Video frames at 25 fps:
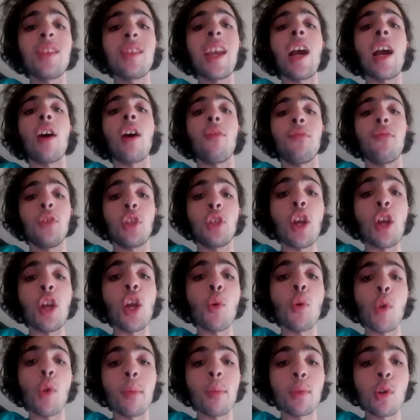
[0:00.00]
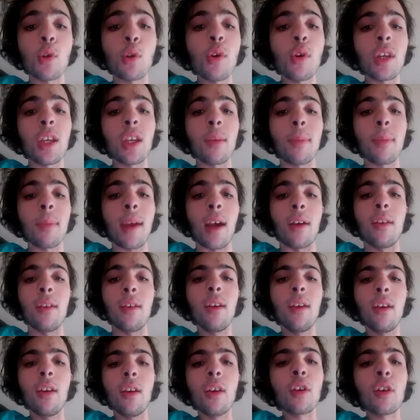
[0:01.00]
Now, if you don't know what I'm talking about,
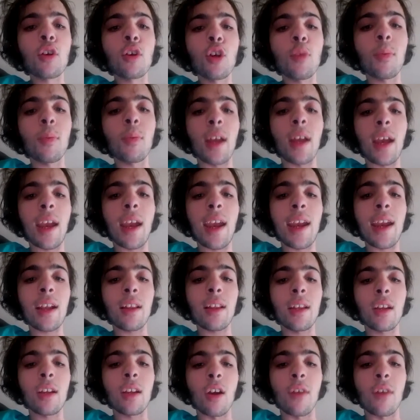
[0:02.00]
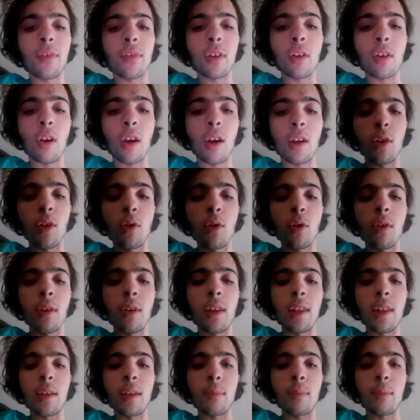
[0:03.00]
Cooper are heckling off a guy
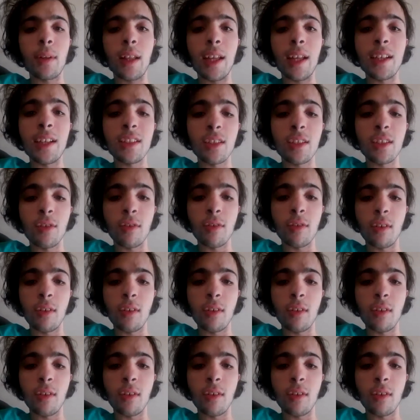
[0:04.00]
and the police